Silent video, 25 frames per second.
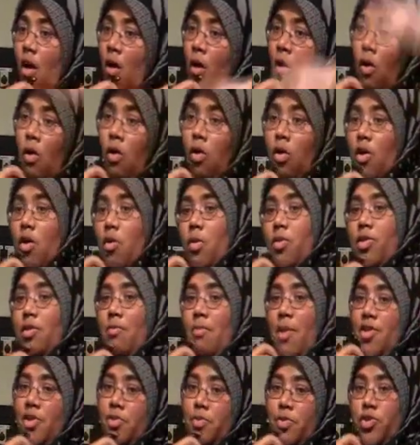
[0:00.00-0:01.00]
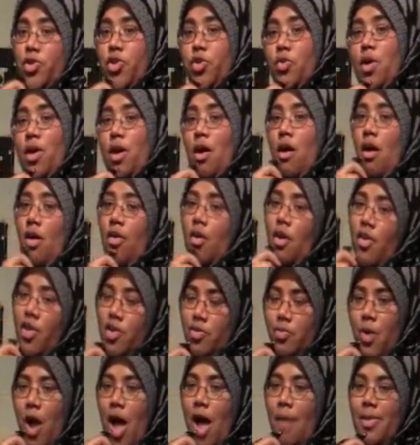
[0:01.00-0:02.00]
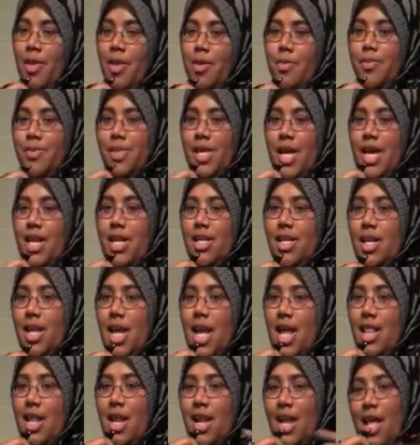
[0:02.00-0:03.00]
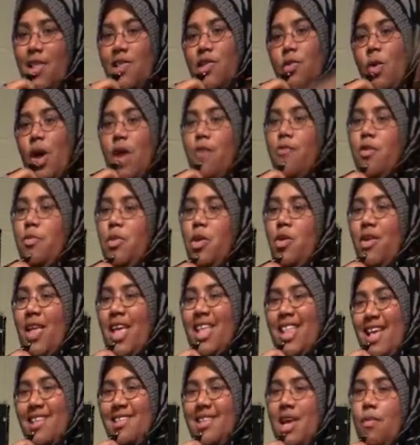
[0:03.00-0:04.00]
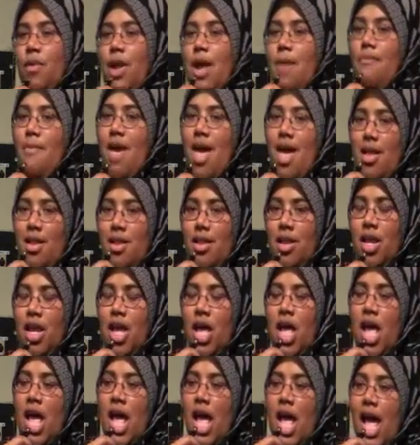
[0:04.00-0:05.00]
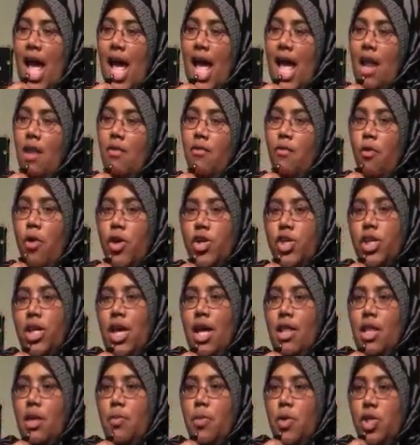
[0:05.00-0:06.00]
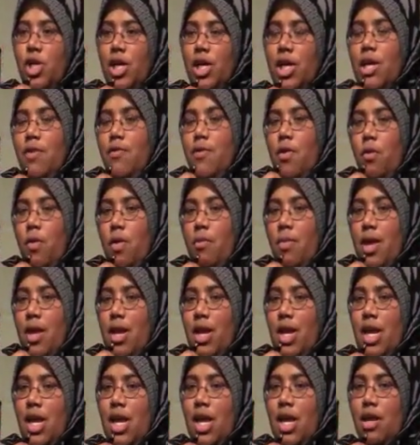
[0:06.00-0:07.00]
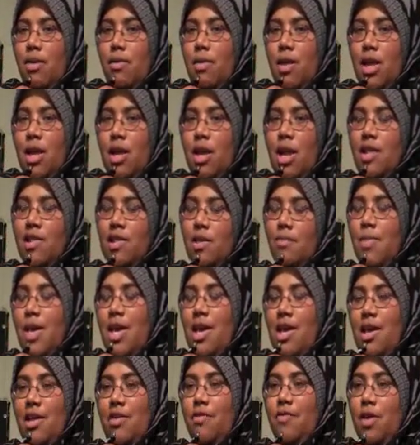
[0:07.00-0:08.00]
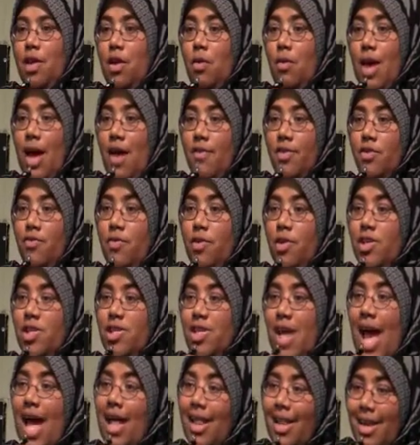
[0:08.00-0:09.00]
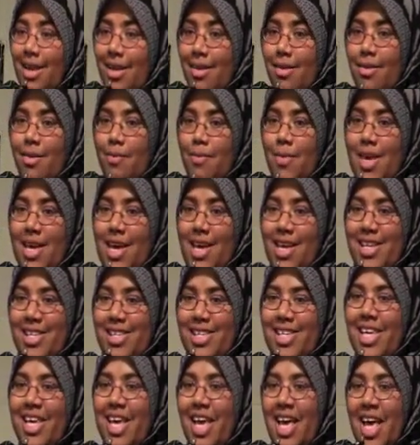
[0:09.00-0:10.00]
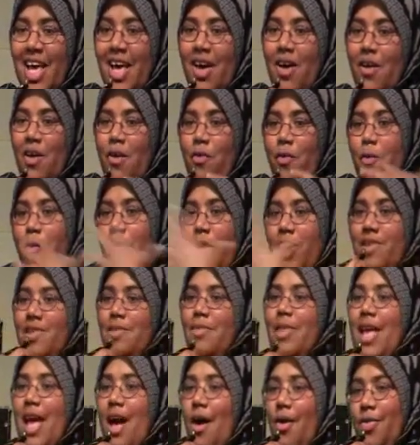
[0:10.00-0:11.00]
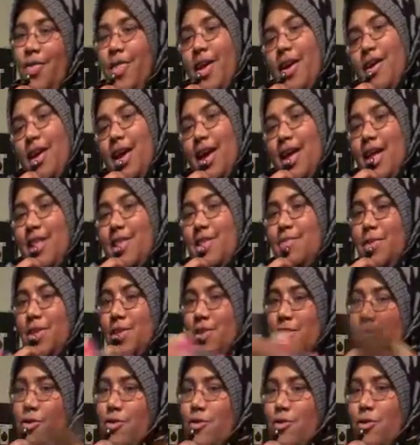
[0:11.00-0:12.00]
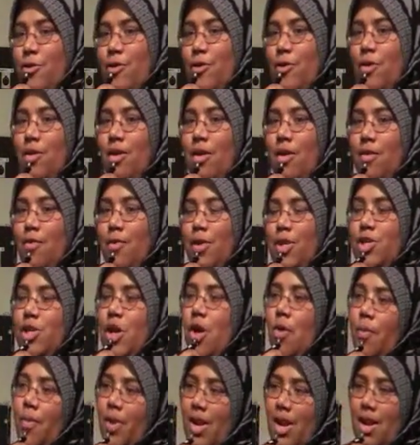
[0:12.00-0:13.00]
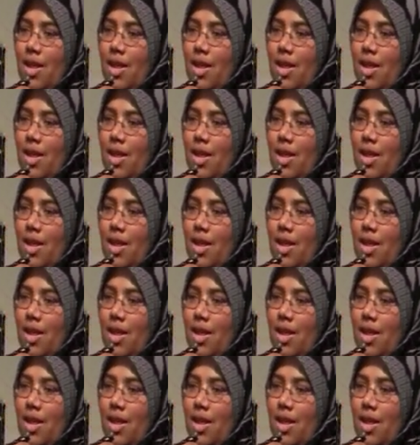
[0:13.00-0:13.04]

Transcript: oh, look what the Muslims are doing, oh, all these problems, and, and it gets away from you, like, that's not what I meant. And unfortunately, I think particularly for women, it, it ends up making us feel that we have to feel silent, because if we put something out there, it gets misconstrued. If we don't